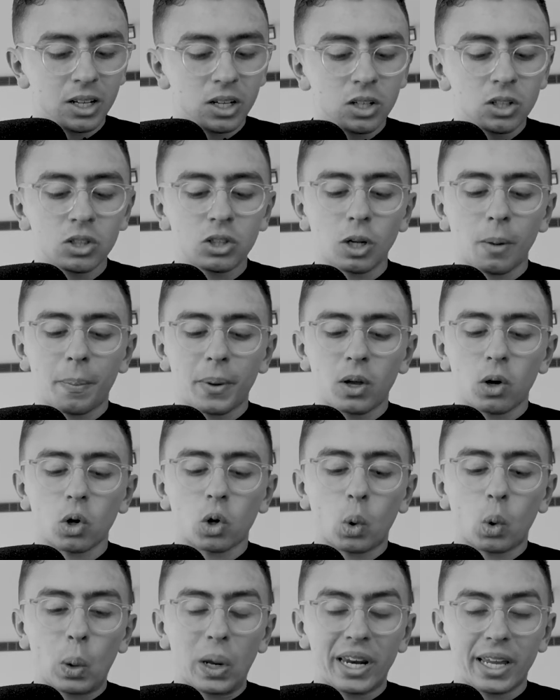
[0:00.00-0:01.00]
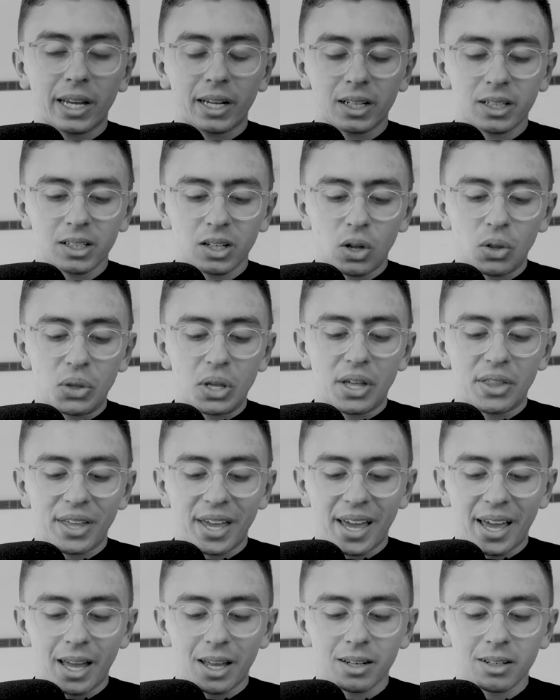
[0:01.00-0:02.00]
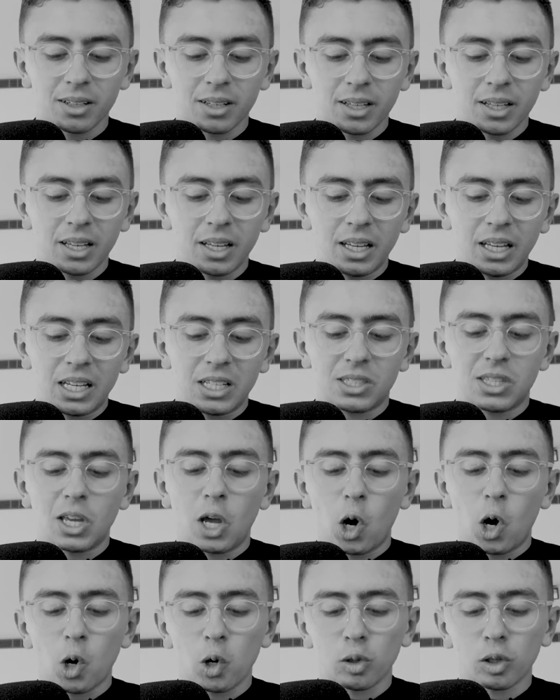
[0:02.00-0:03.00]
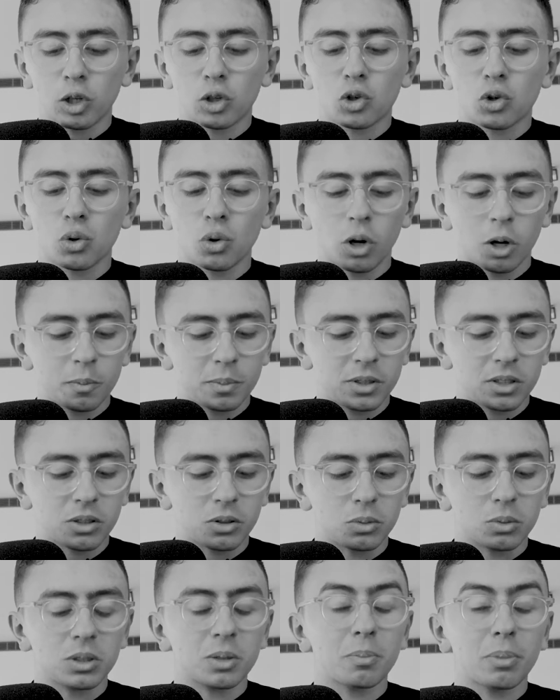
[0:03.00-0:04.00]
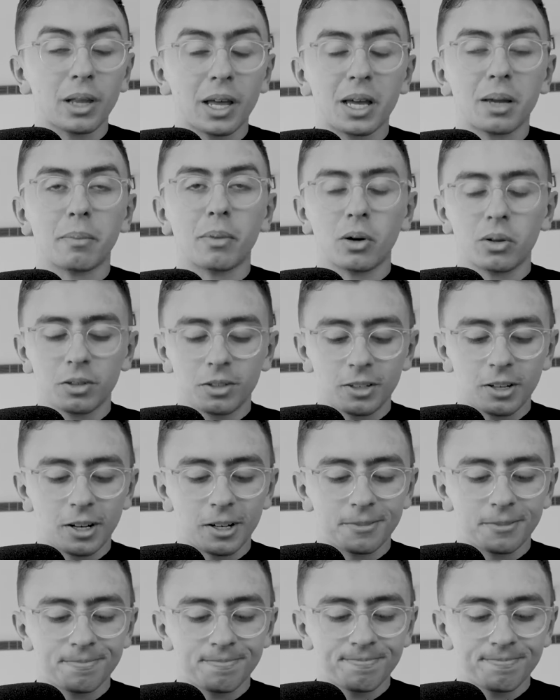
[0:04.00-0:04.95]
Stopping or quitting, on the other hand, is the only true obstacle to playing Mozart.